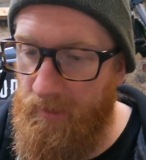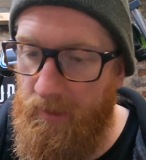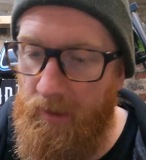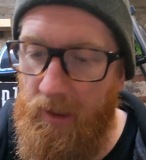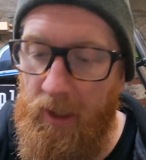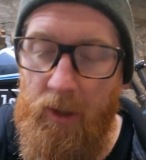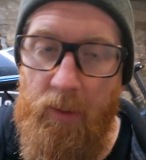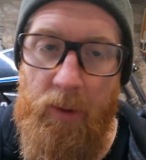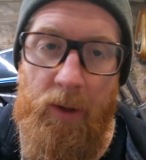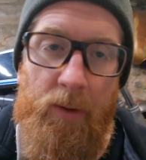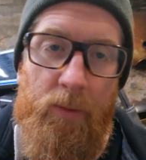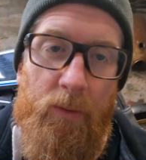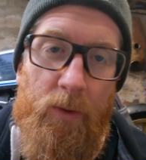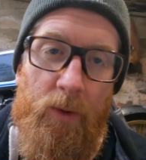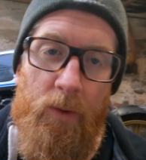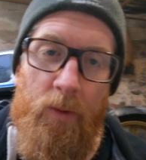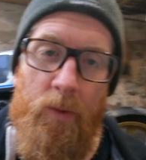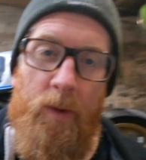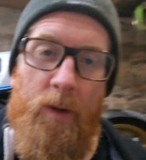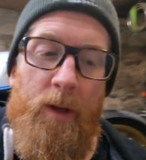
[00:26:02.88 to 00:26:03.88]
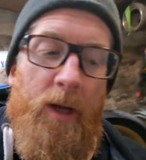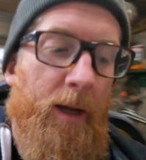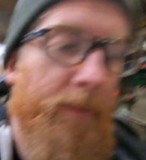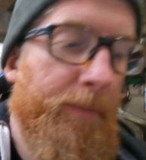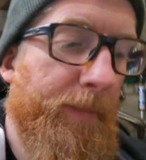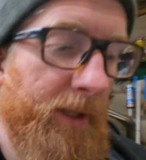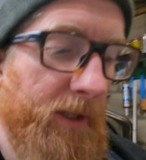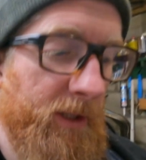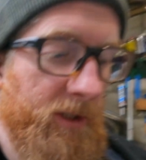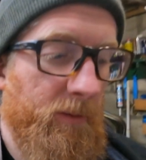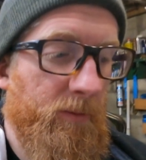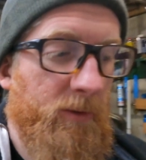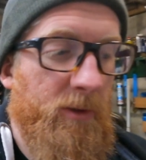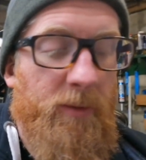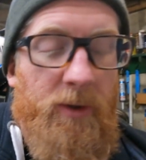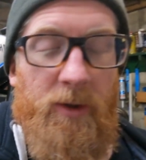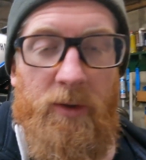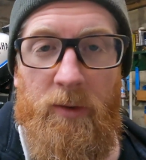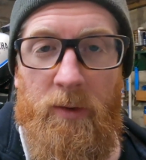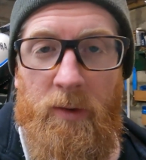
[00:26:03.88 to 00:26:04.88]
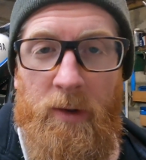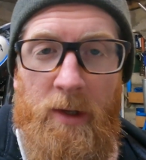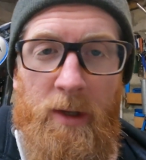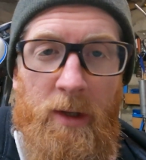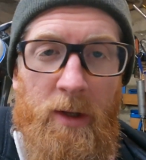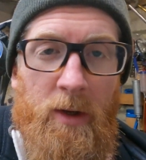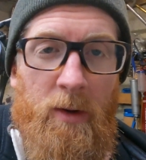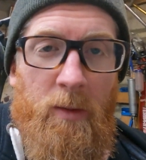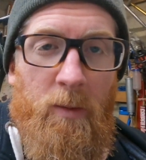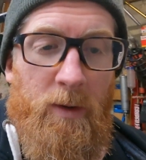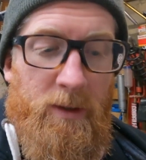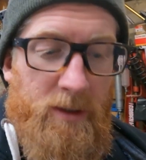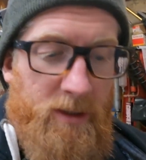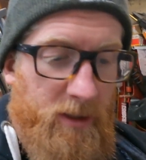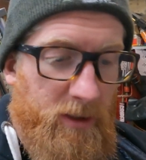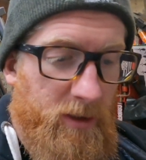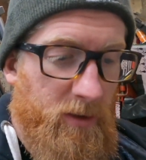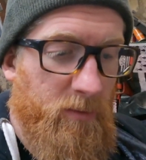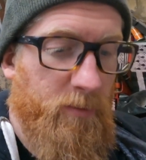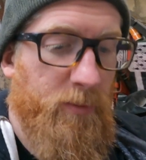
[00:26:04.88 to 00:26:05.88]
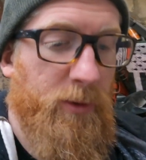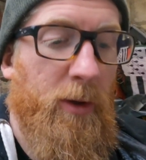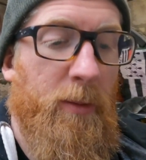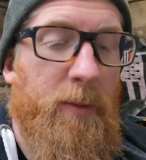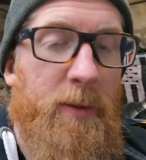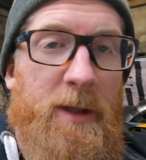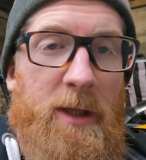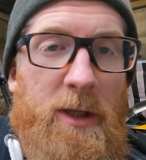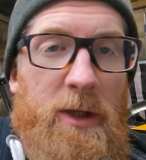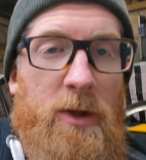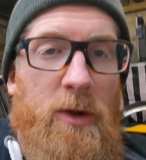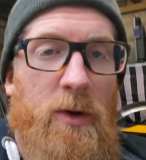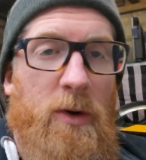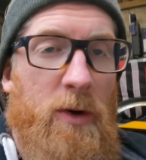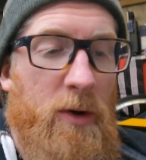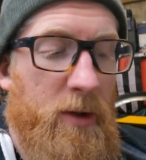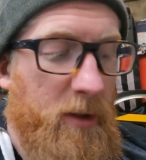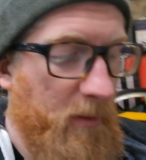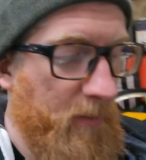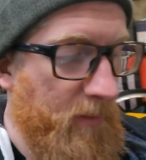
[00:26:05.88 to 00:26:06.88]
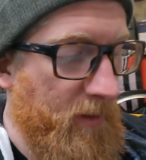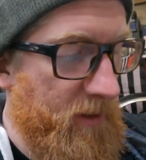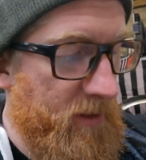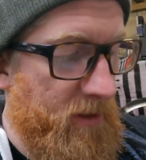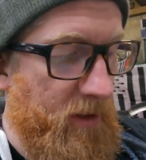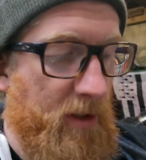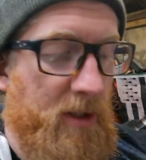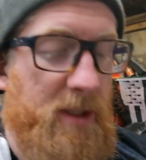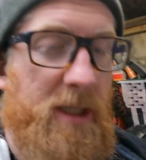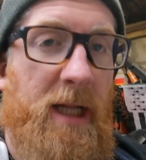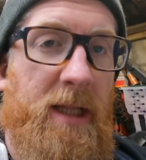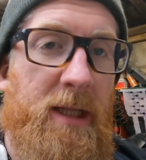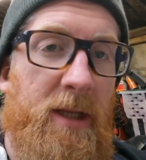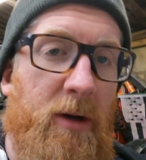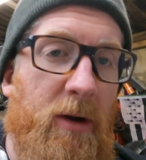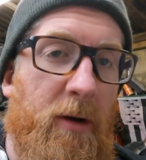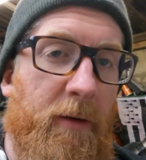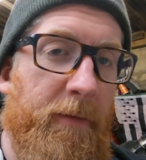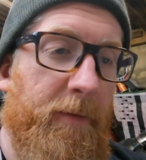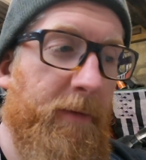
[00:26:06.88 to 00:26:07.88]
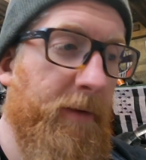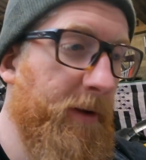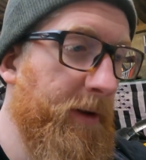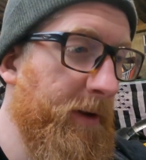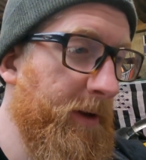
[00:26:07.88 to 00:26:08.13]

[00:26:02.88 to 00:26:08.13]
Anyway, we'll pick this up tomorrow once it's all properly cured and we can start sanding off.